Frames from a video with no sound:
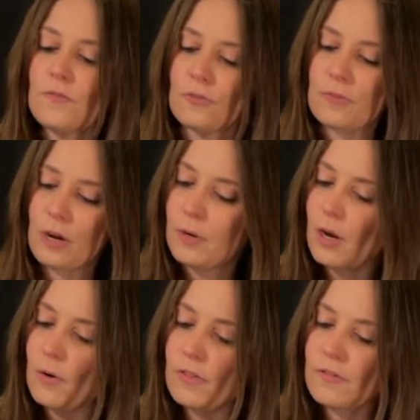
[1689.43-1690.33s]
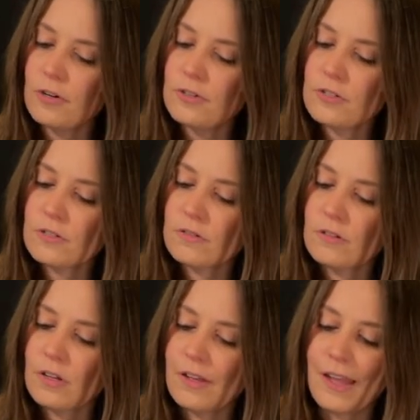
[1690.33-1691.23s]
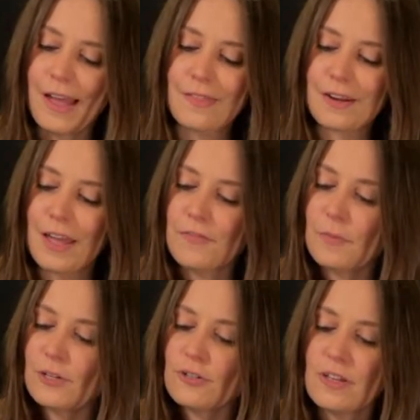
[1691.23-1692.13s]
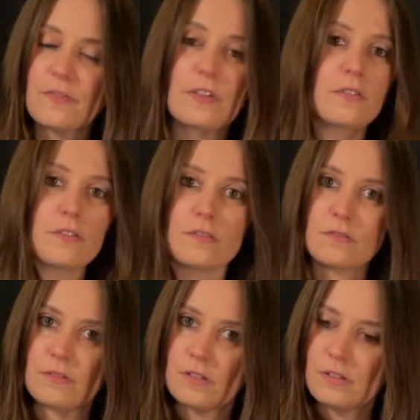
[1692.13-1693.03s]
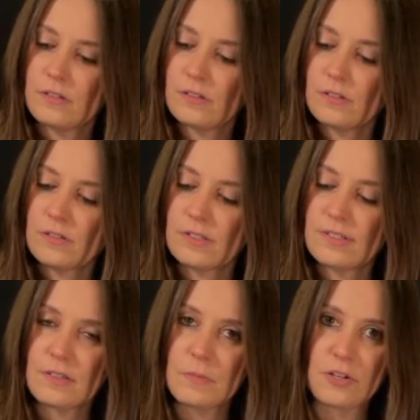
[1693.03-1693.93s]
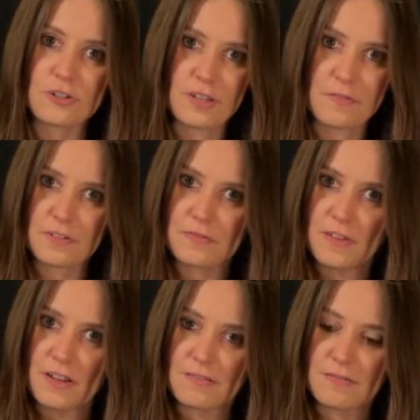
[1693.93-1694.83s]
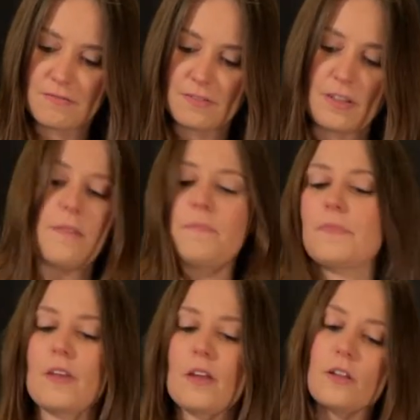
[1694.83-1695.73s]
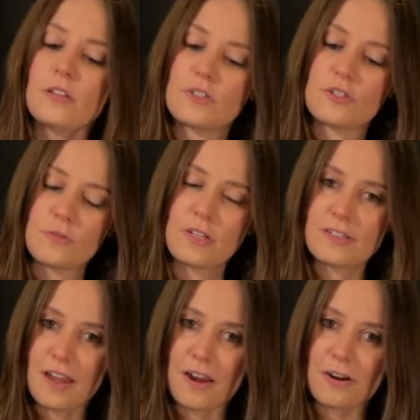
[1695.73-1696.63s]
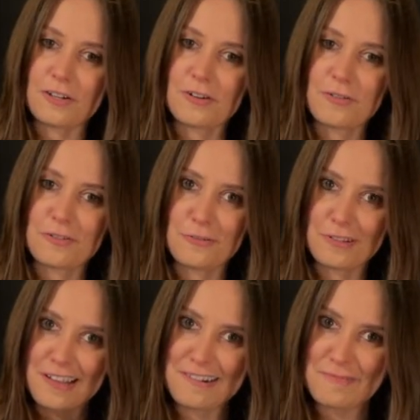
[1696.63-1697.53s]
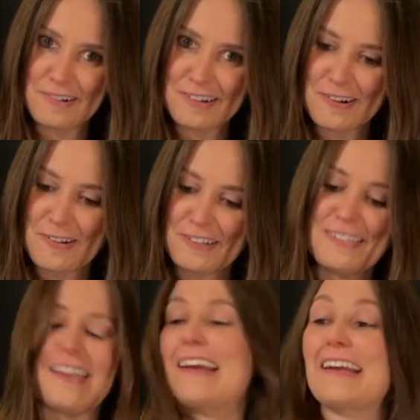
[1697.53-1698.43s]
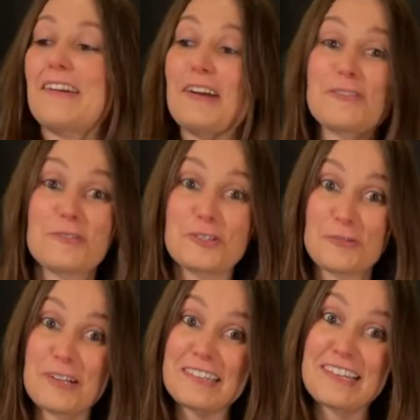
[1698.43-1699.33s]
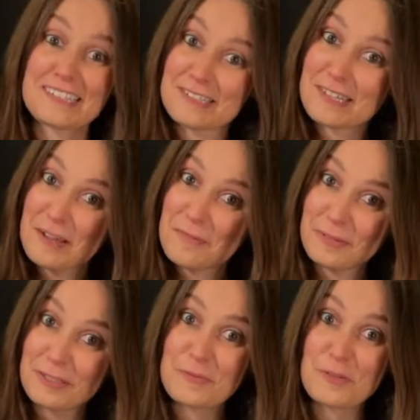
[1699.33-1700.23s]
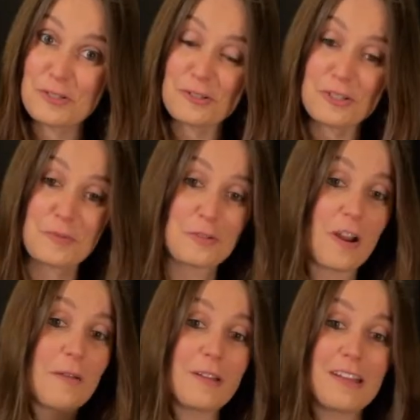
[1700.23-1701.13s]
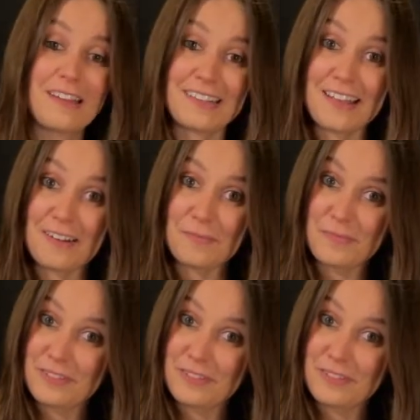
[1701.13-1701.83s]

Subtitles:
From there we go into the verse, and then F major 7 to C major 7 to fade, okay? Let's do the entire guitar solo again, and we're gonna call it a day. Again, you guys are enjoying the lessons, please be sure to subscribe. And again,